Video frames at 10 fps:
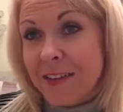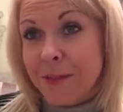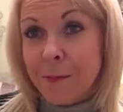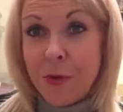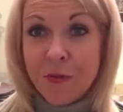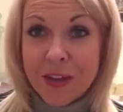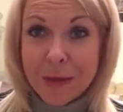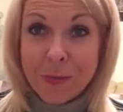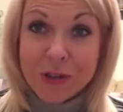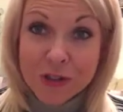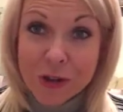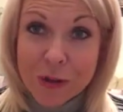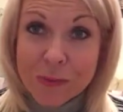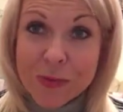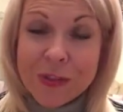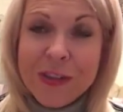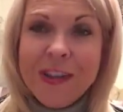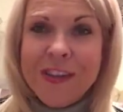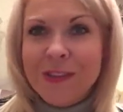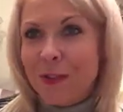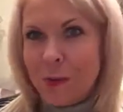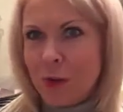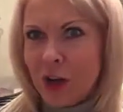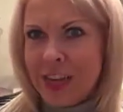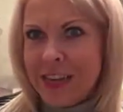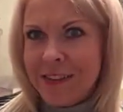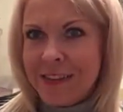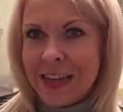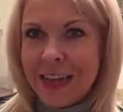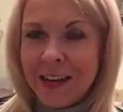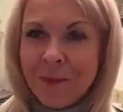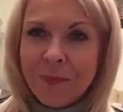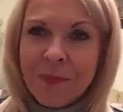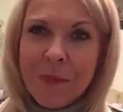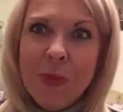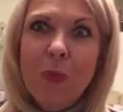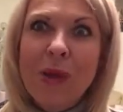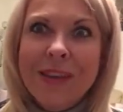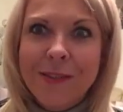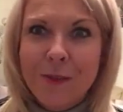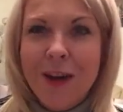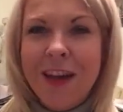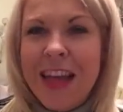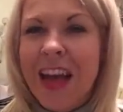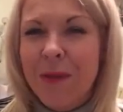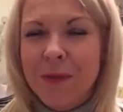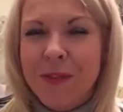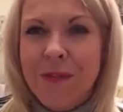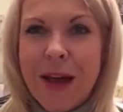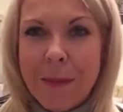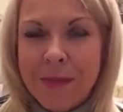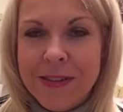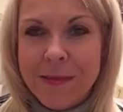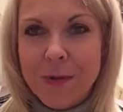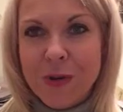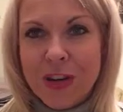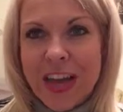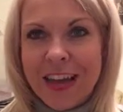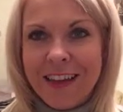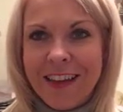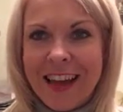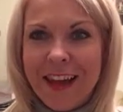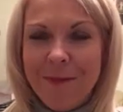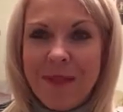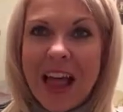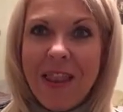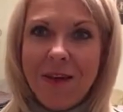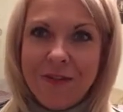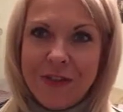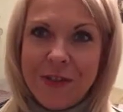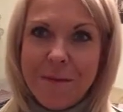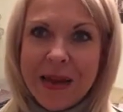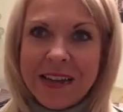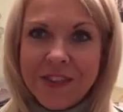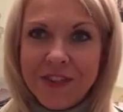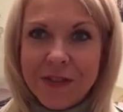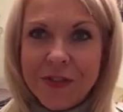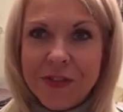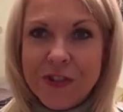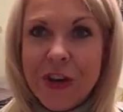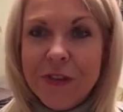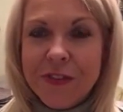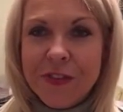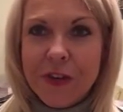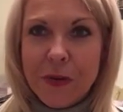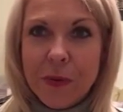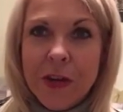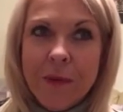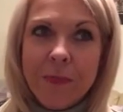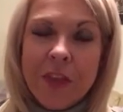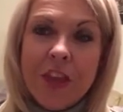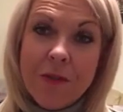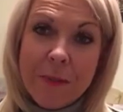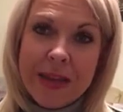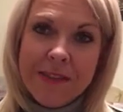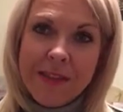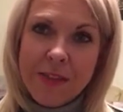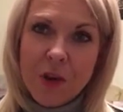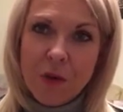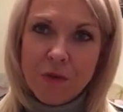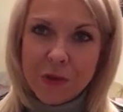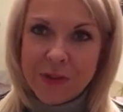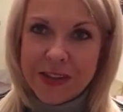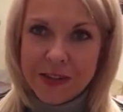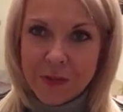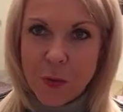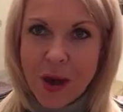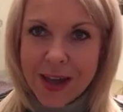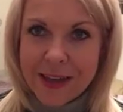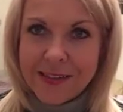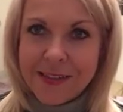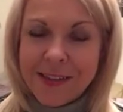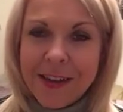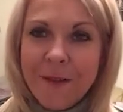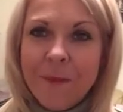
and moving push-ups, so not easy. But the winner's workout was fab this morning. I loved the mixture of stuff, so you repeated the whole routine twice,